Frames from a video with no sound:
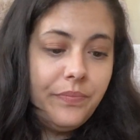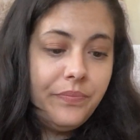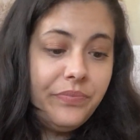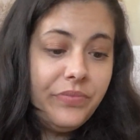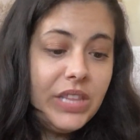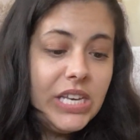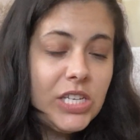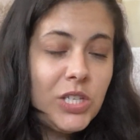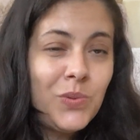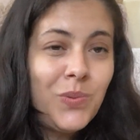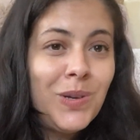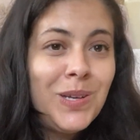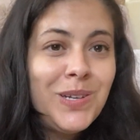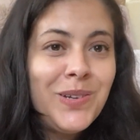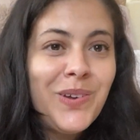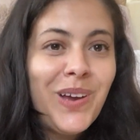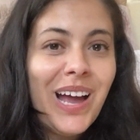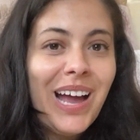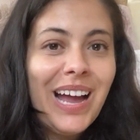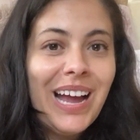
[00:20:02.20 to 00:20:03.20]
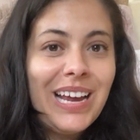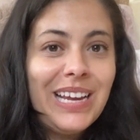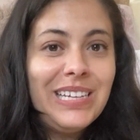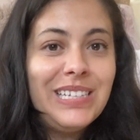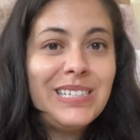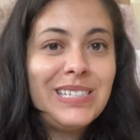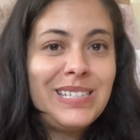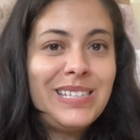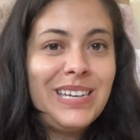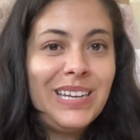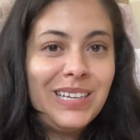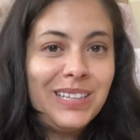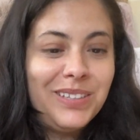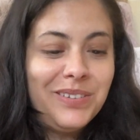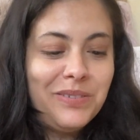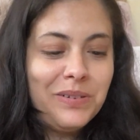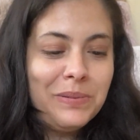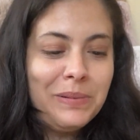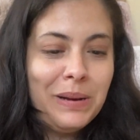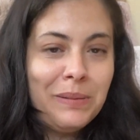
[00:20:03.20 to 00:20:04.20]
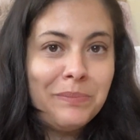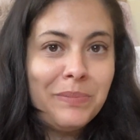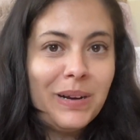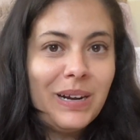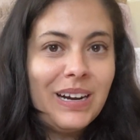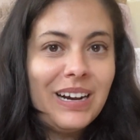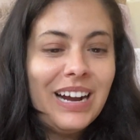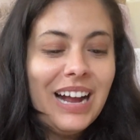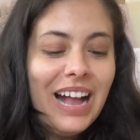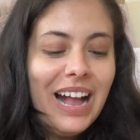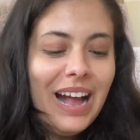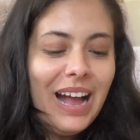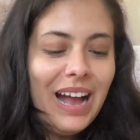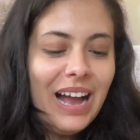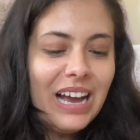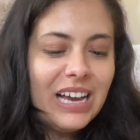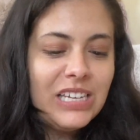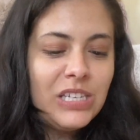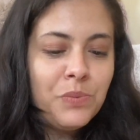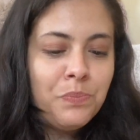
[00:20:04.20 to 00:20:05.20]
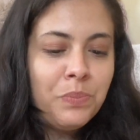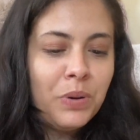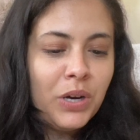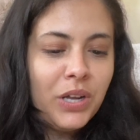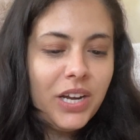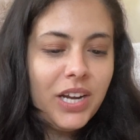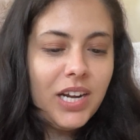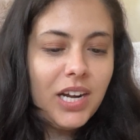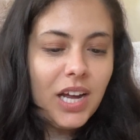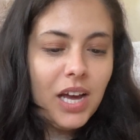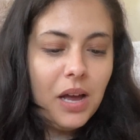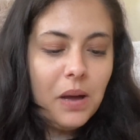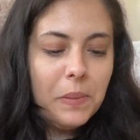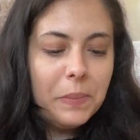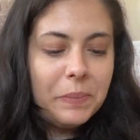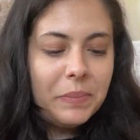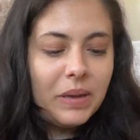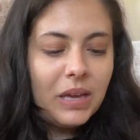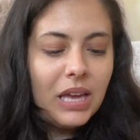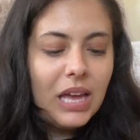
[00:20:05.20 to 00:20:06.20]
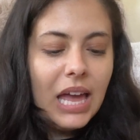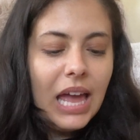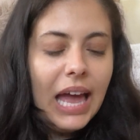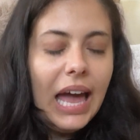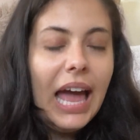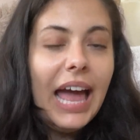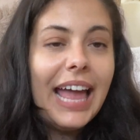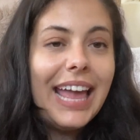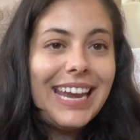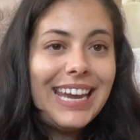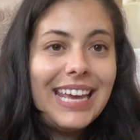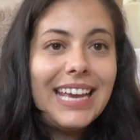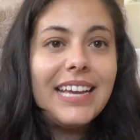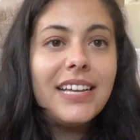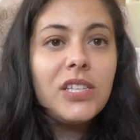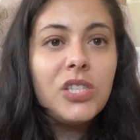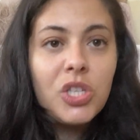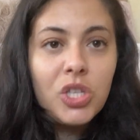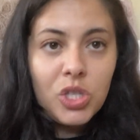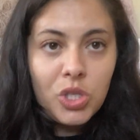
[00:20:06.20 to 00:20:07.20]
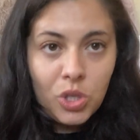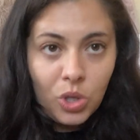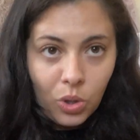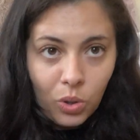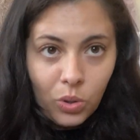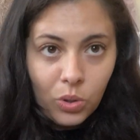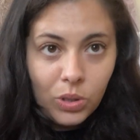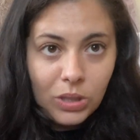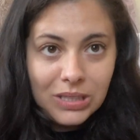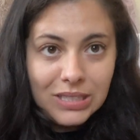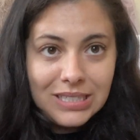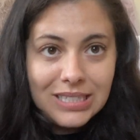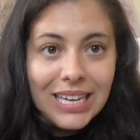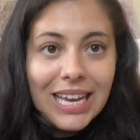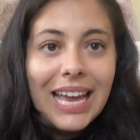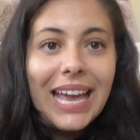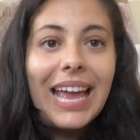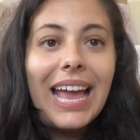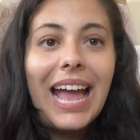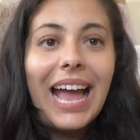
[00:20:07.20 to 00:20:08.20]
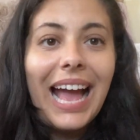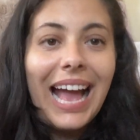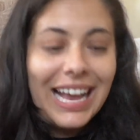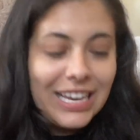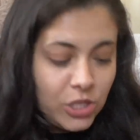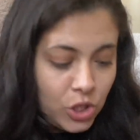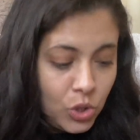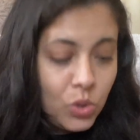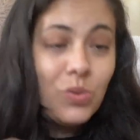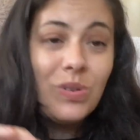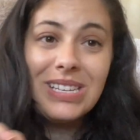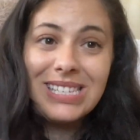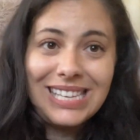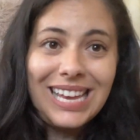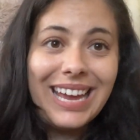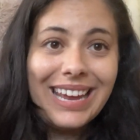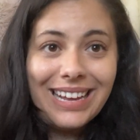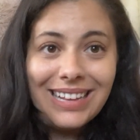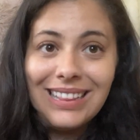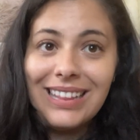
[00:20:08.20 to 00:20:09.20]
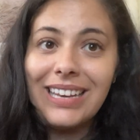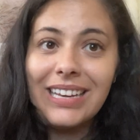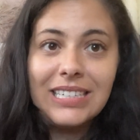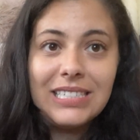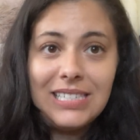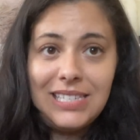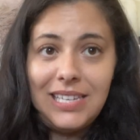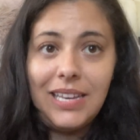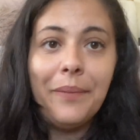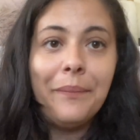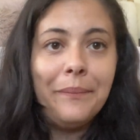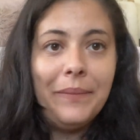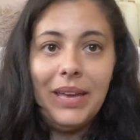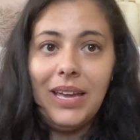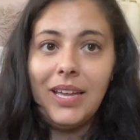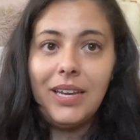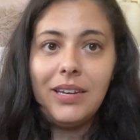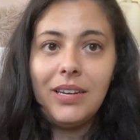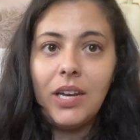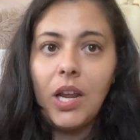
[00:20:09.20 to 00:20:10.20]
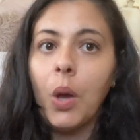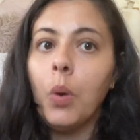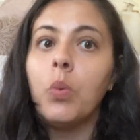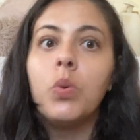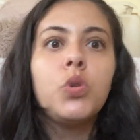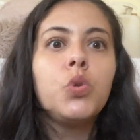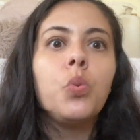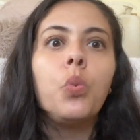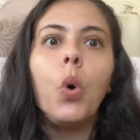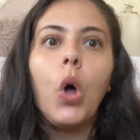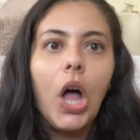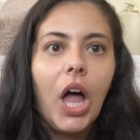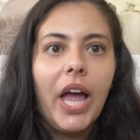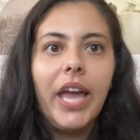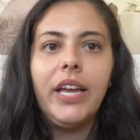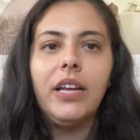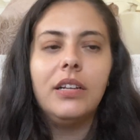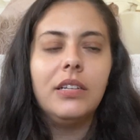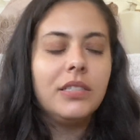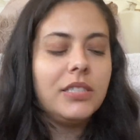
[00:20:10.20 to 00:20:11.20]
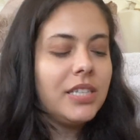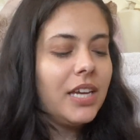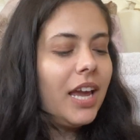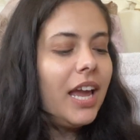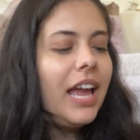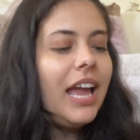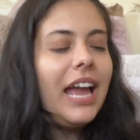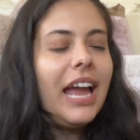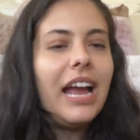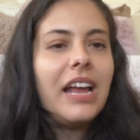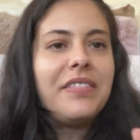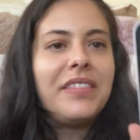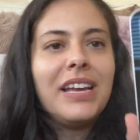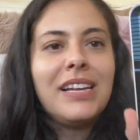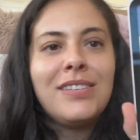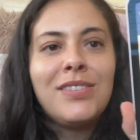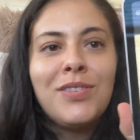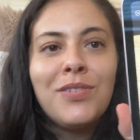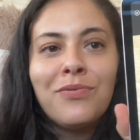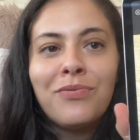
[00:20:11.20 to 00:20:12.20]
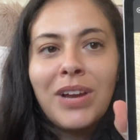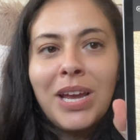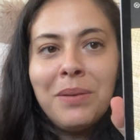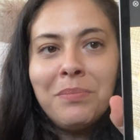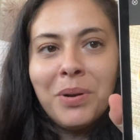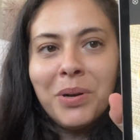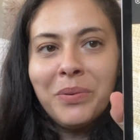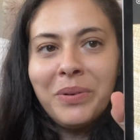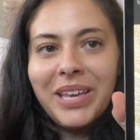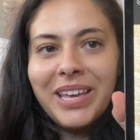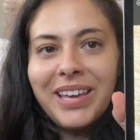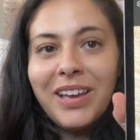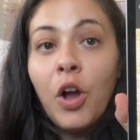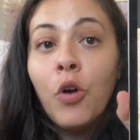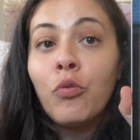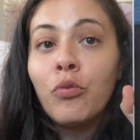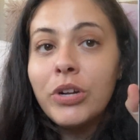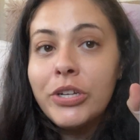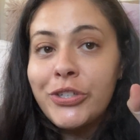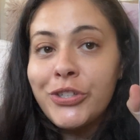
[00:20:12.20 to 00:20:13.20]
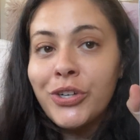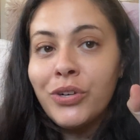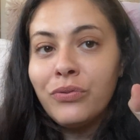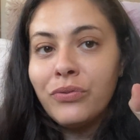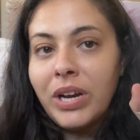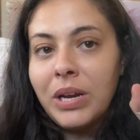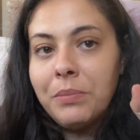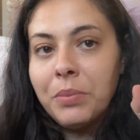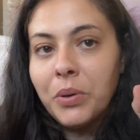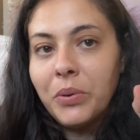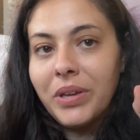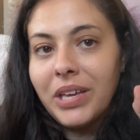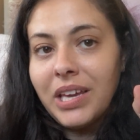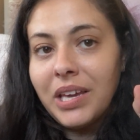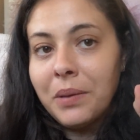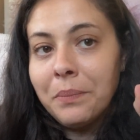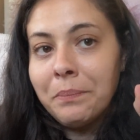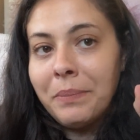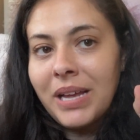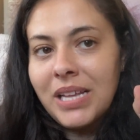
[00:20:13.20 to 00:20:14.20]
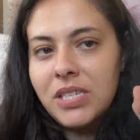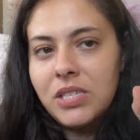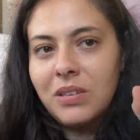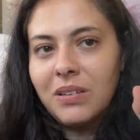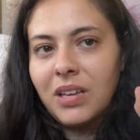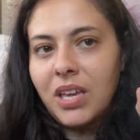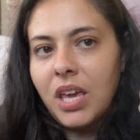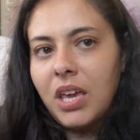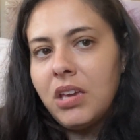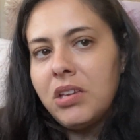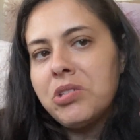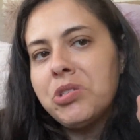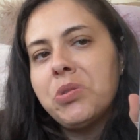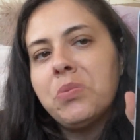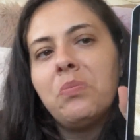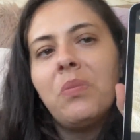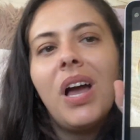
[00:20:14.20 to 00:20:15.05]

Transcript: This one, I distinctly remember, I put it up and it sold as soon as I clicked submit. It was wild. And that's the original Rainbow Gingham pencil case.